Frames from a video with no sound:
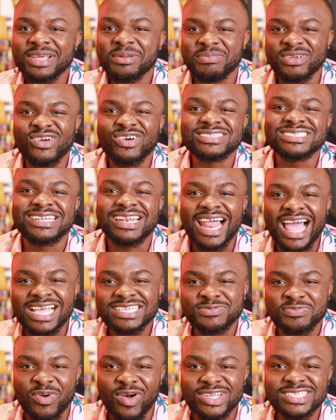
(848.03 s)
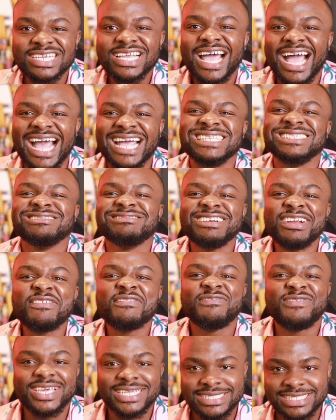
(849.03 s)
Because the lastborn are the real
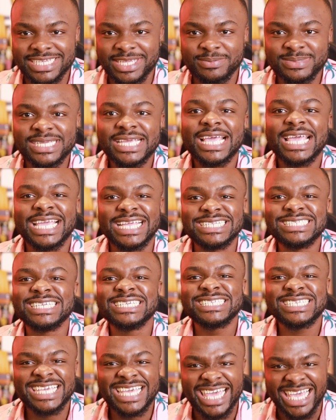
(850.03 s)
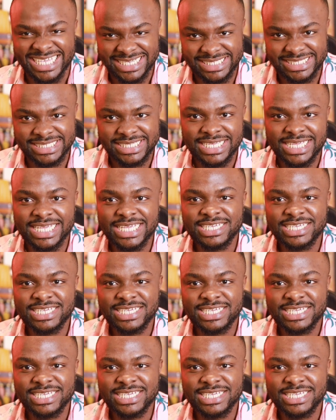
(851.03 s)
victims in this case.